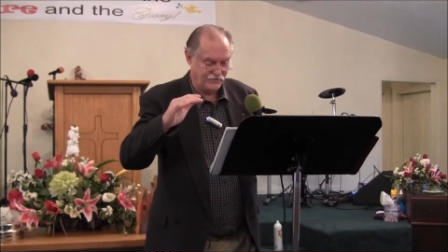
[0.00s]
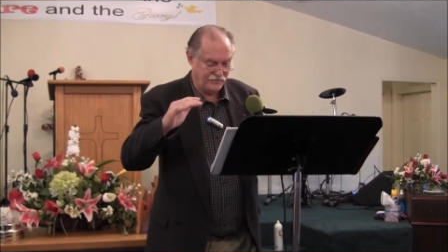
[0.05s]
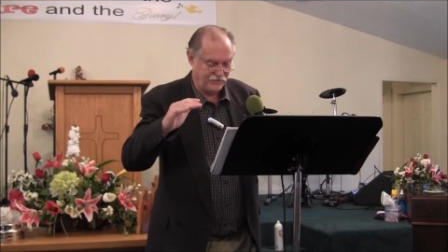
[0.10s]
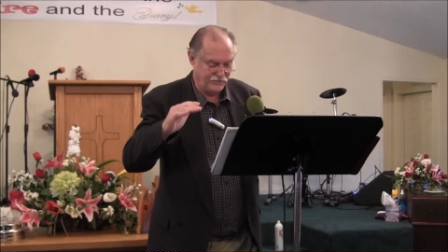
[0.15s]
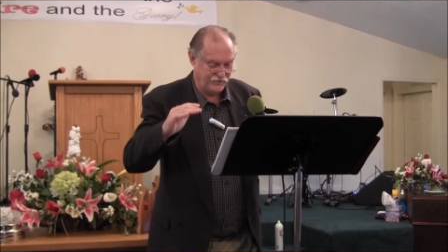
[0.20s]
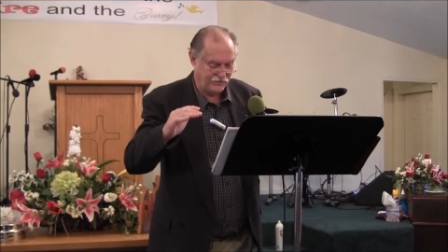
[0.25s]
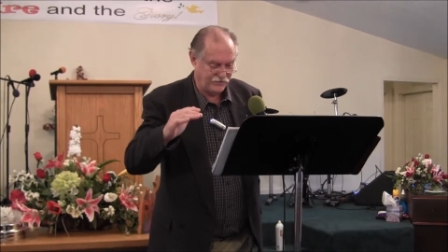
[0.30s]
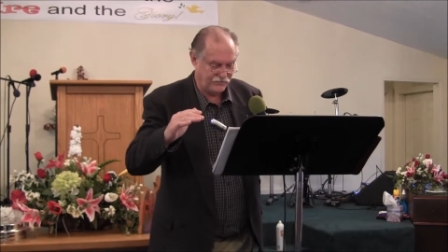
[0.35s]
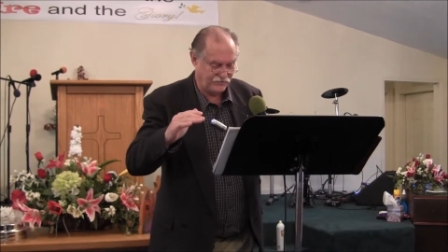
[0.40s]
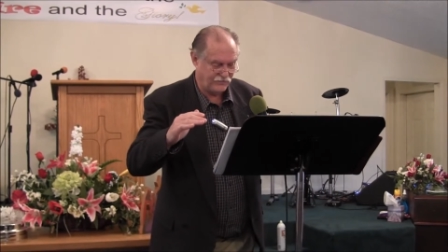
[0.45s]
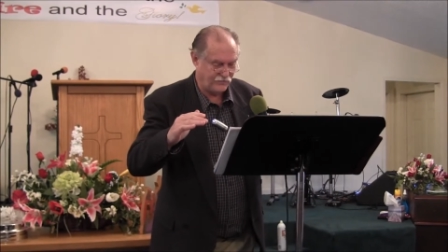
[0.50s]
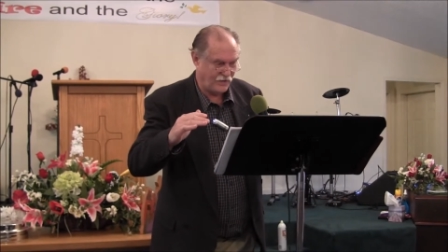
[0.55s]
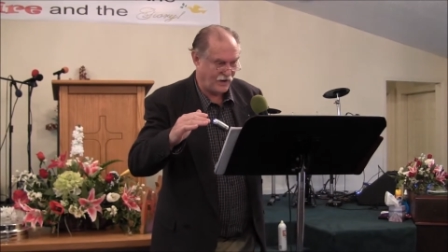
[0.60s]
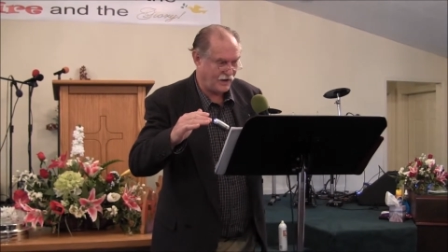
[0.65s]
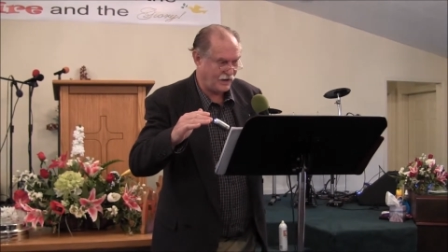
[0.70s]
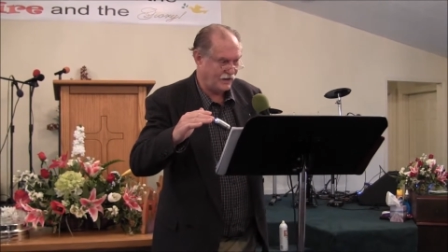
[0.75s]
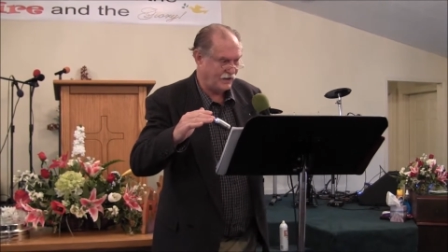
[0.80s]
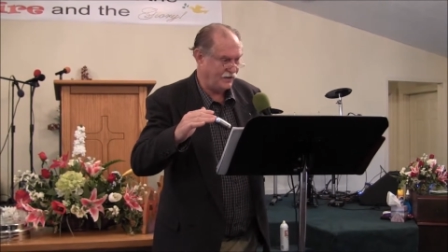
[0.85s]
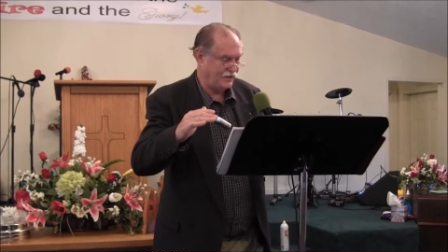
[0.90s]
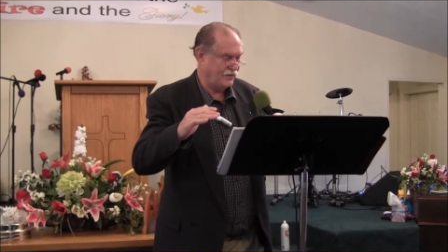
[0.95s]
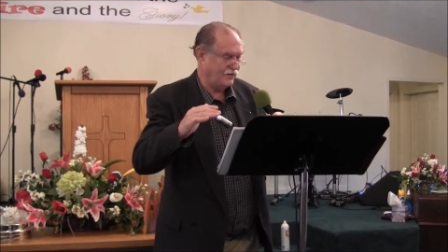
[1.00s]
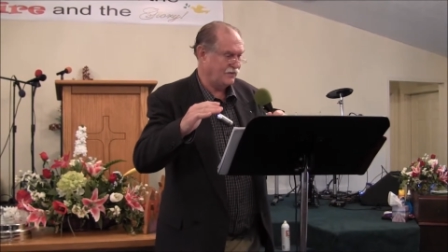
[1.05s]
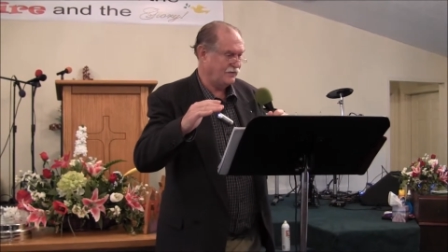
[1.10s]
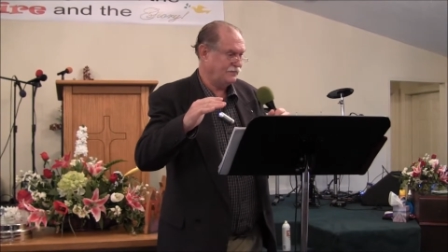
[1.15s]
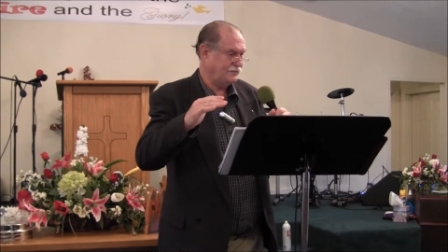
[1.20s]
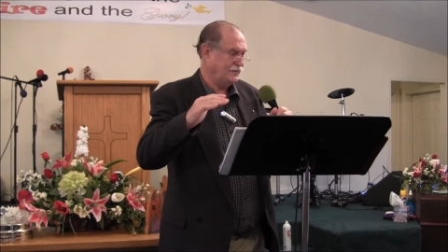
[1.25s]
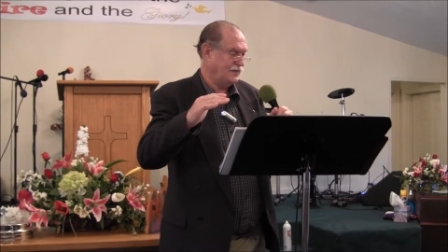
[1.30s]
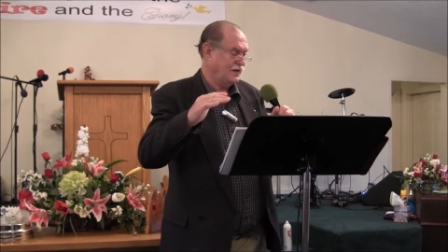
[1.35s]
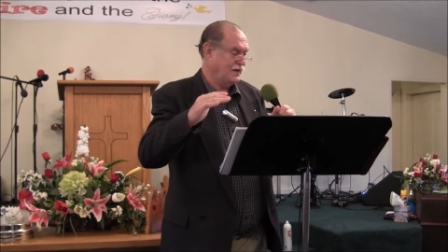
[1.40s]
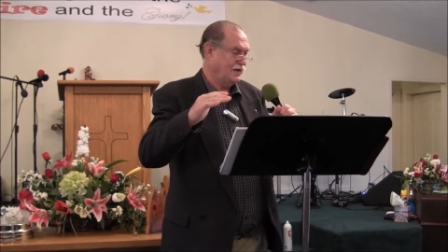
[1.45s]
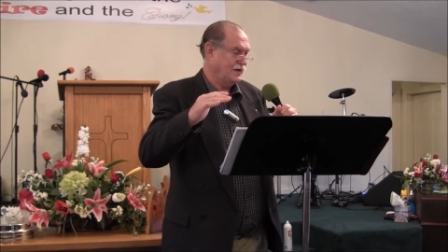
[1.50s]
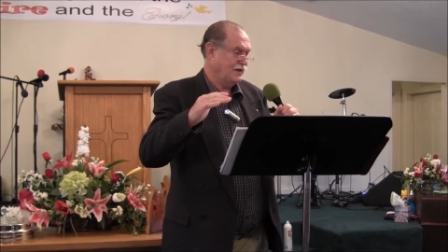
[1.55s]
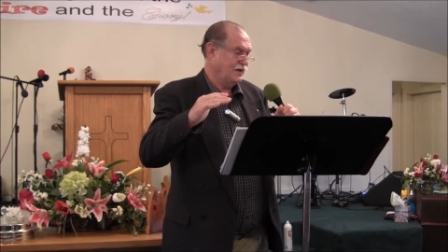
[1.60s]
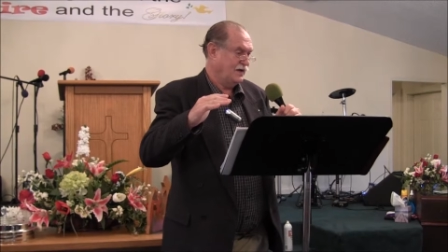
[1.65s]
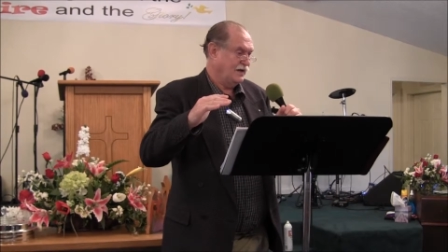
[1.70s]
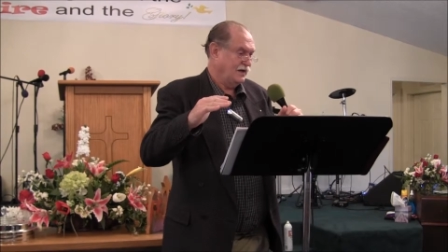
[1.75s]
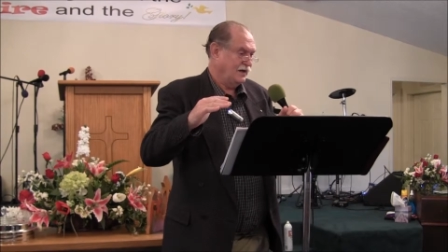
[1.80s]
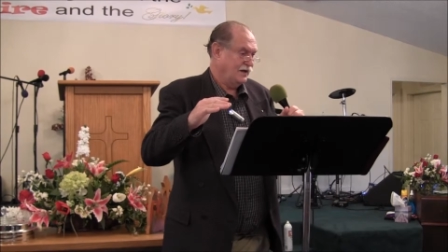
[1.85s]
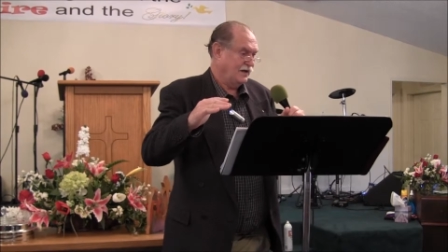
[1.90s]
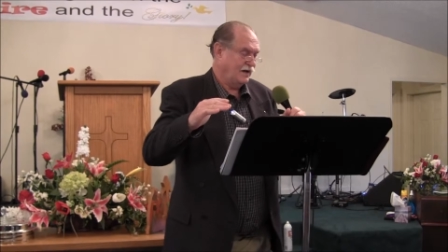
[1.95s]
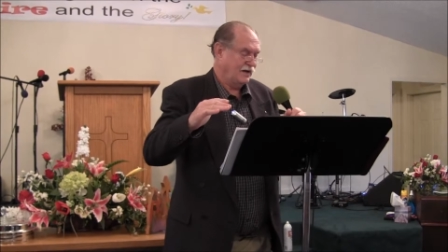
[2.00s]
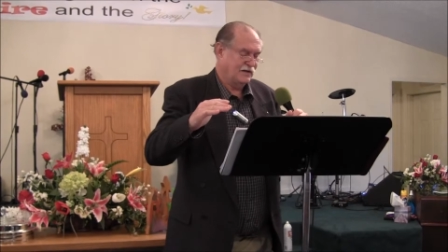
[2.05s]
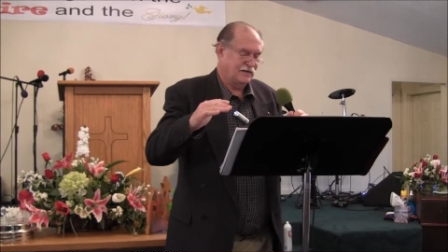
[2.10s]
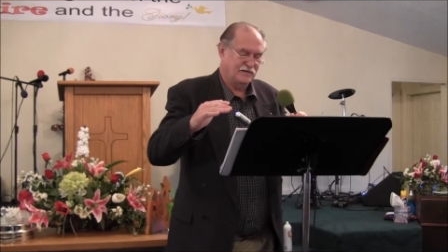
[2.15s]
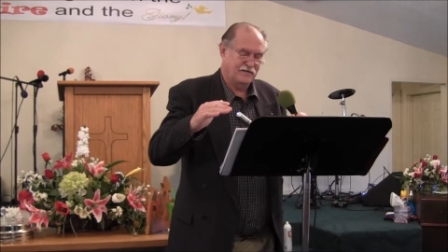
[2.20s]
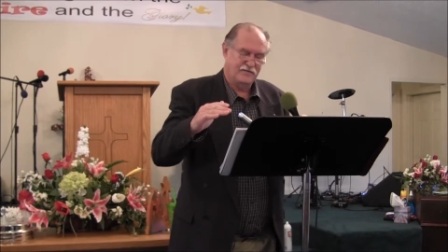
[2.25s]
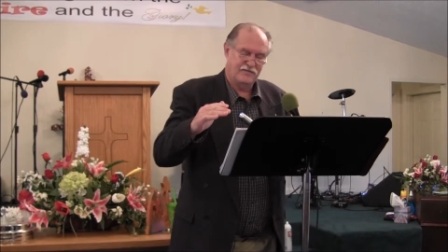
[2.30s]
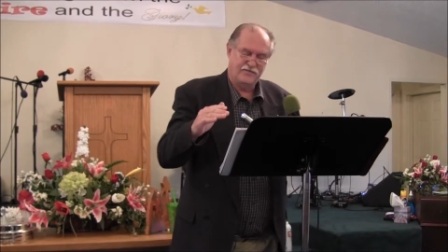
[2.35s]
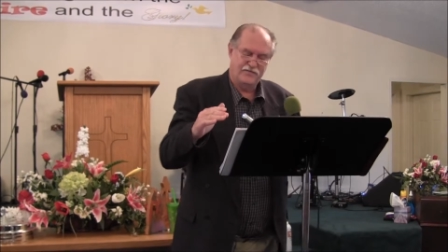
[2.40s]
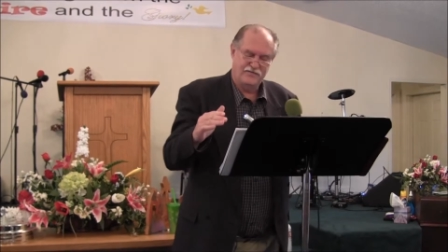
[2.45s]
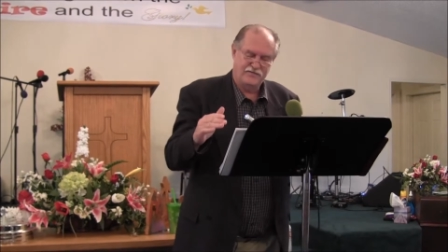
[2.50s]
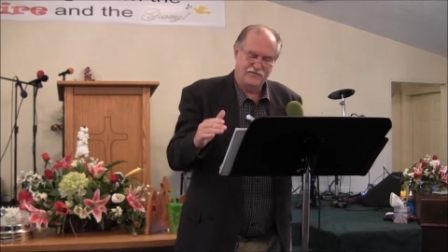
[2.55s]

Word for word: this right here. Uh,